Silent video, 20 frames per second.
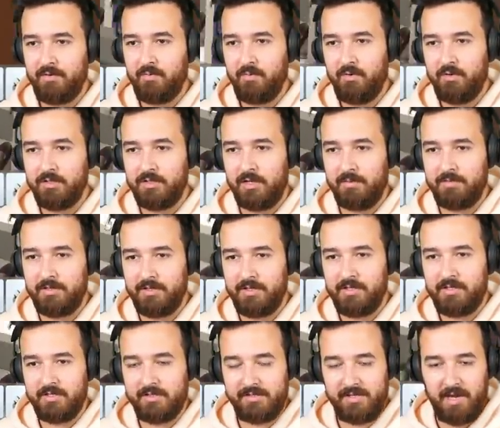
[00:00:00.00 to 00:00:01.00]
the wall's up. So
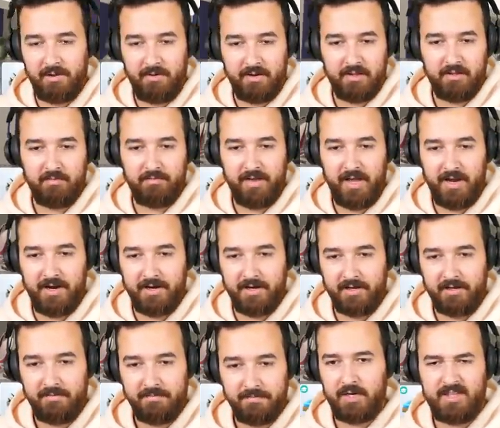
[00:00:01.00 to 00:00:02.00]
this is now our little
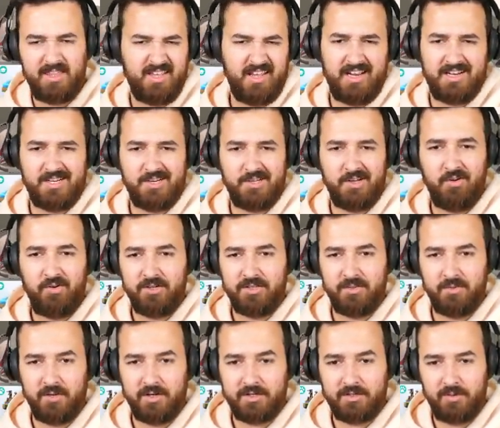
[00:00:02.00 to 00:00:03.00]
vanity which I think actually
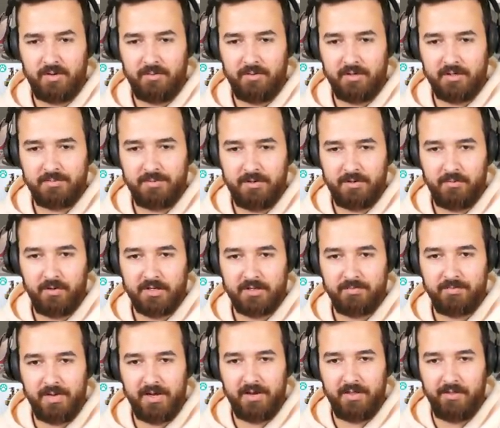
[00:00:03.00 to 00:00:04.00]
also works quite well. It probably works
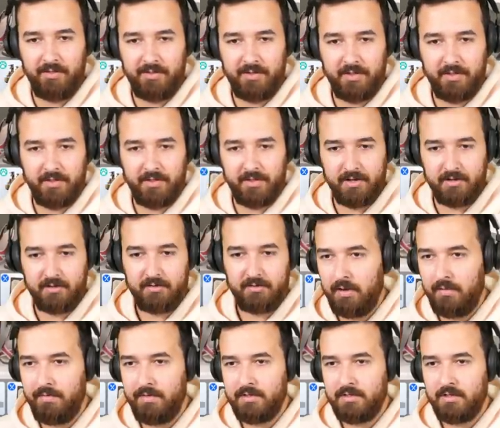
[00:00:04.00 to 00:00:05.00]
better than the other thing.
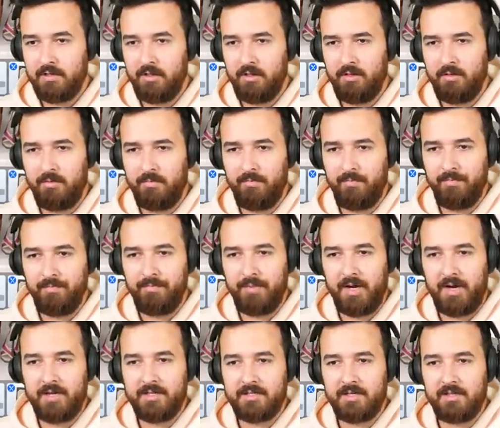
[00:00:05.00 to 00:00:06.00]
So this little
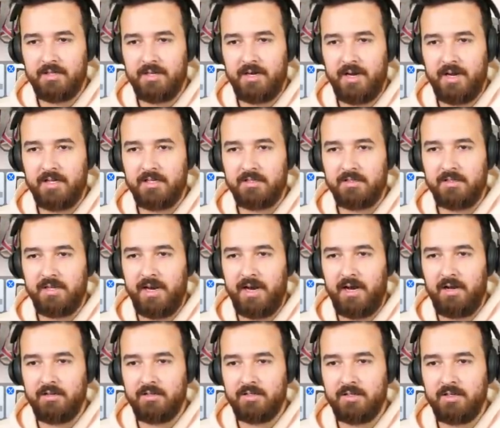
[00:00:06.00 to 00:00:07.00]
basket that has
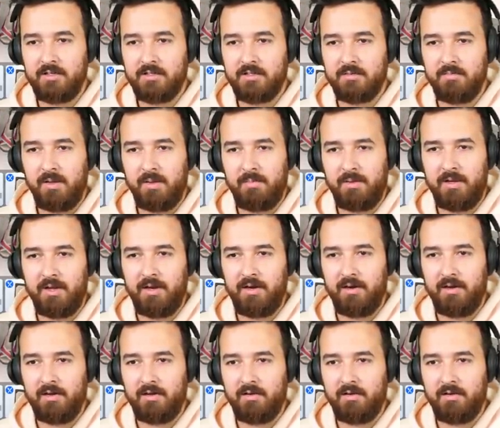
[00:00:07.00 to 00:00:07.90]
towels in it, so maybe, I don't